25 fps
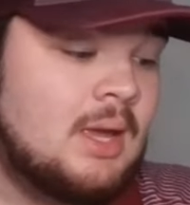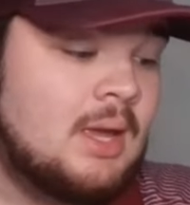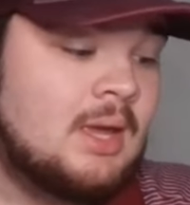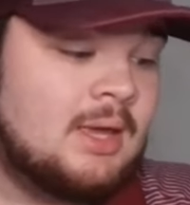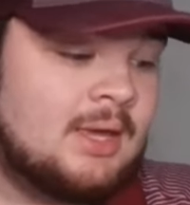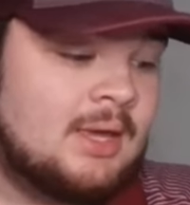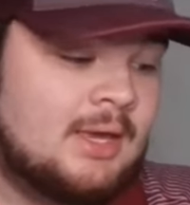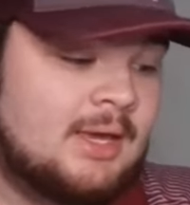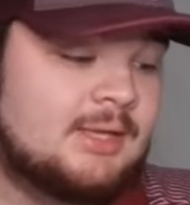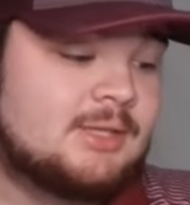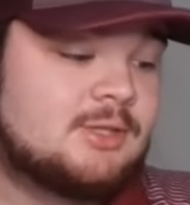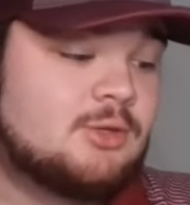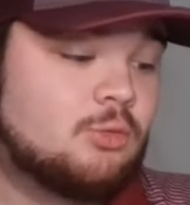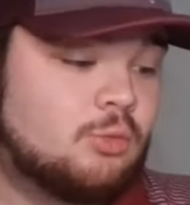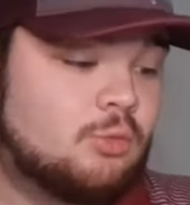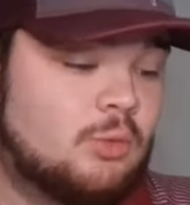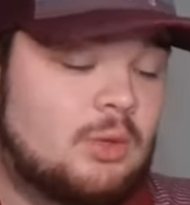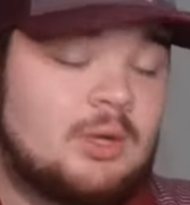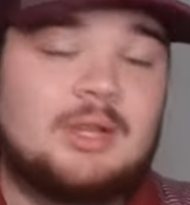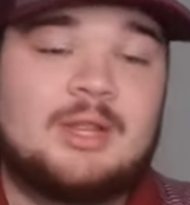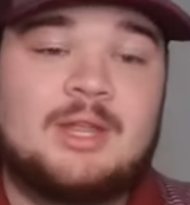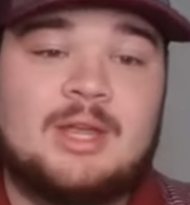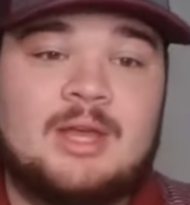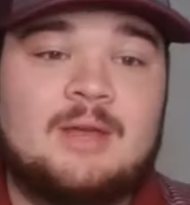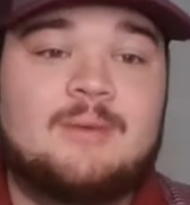he's a
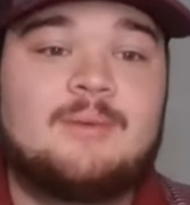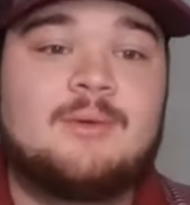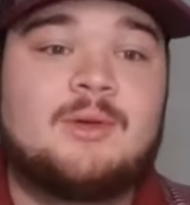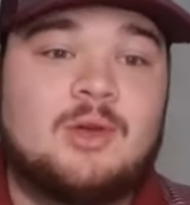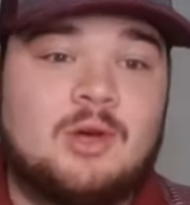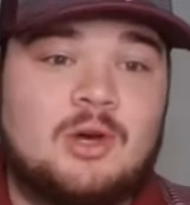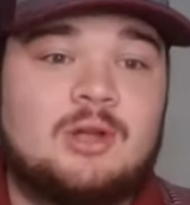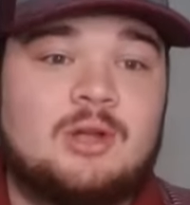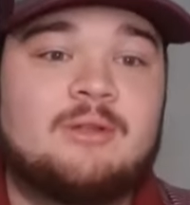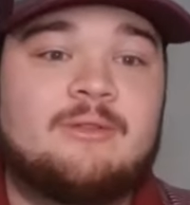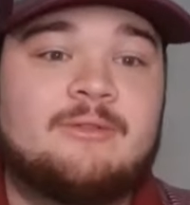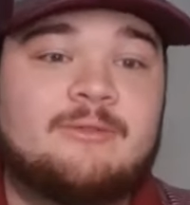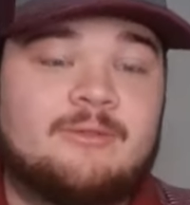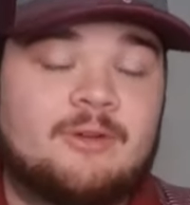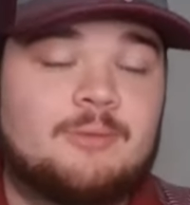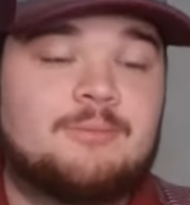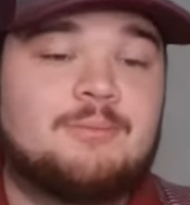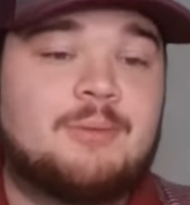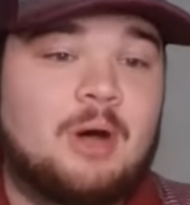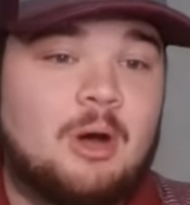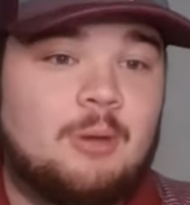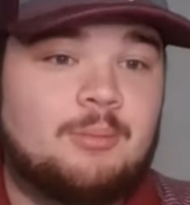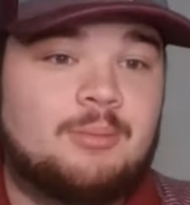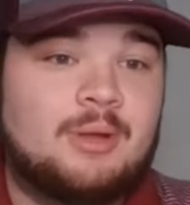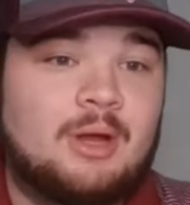really good
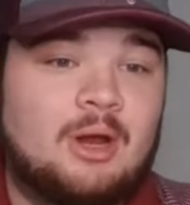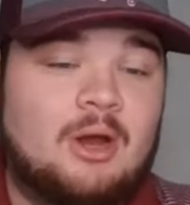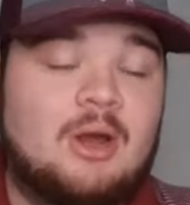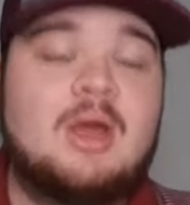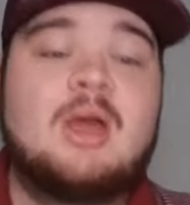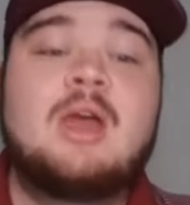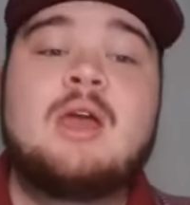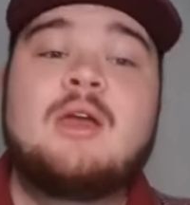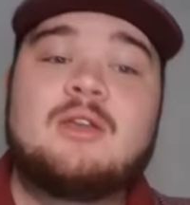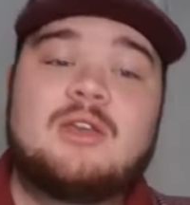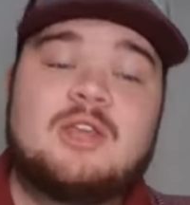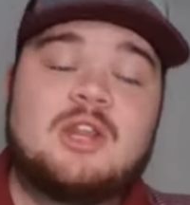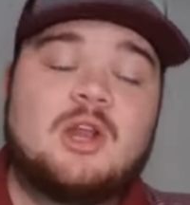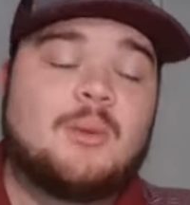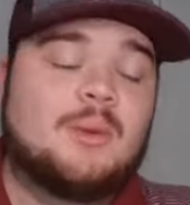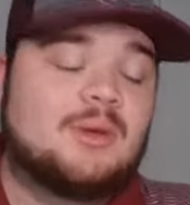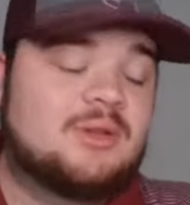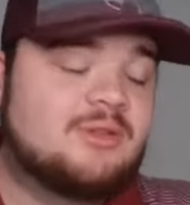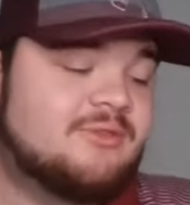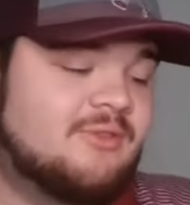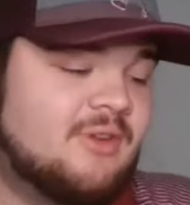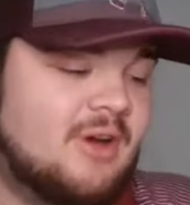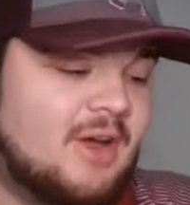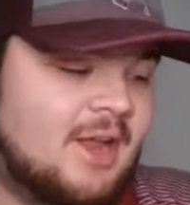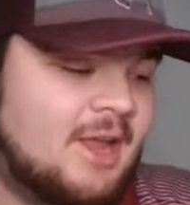football player. You know what's
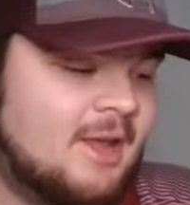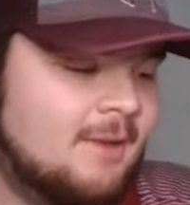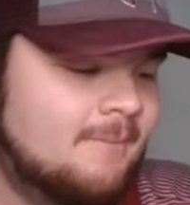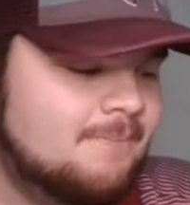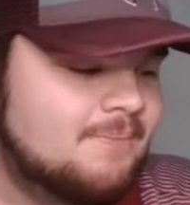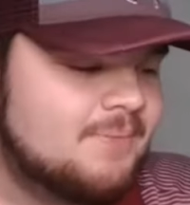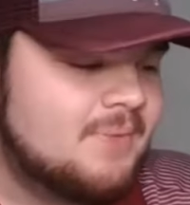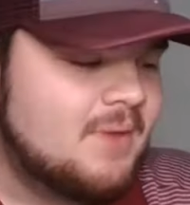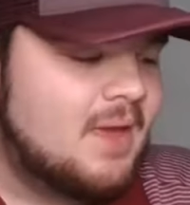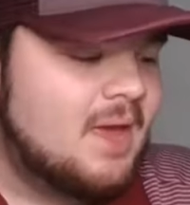funny?